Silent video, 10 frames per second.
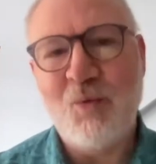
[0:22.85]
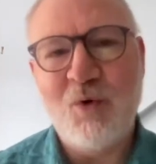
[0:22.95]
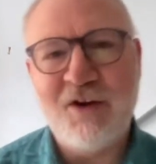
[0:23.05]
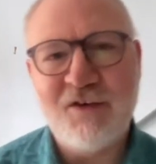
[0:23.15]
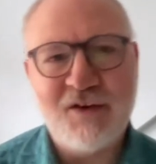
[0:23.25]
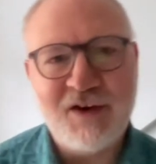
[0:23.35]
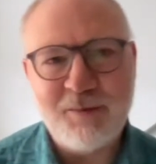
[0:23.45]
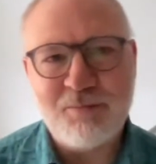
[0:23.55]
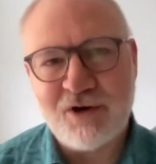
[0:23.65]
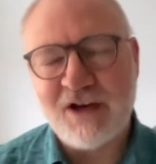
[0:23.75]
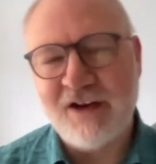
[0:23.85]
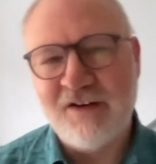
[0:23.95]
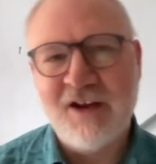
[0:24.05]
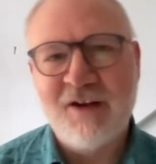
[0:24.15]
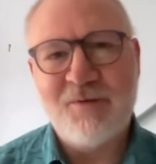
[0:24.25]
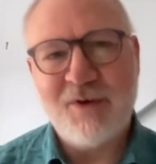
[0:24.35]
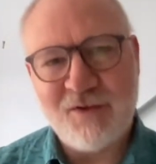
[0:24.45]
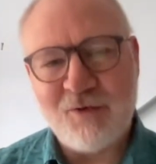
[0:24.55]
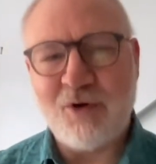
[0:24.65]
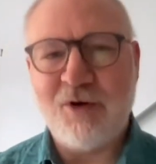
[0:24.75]
words that he prayed
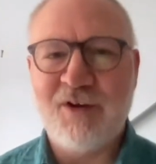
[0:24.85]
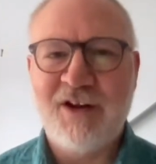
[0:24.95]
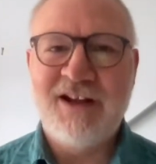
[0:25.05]
further on